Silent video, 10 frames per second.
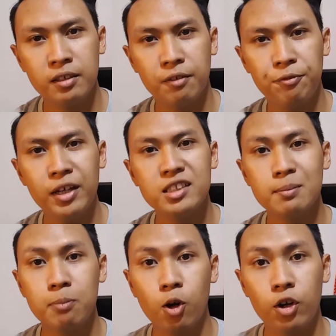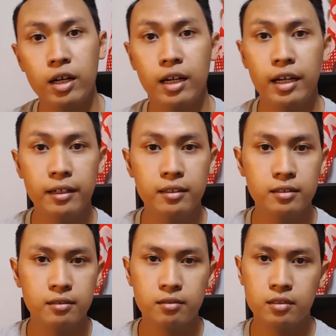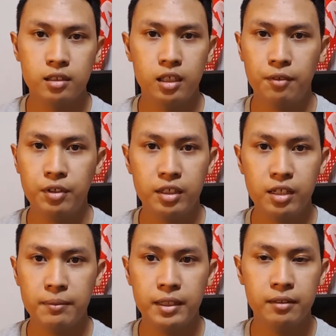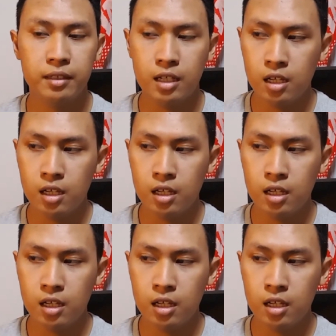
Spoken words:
the fan support and everything, man.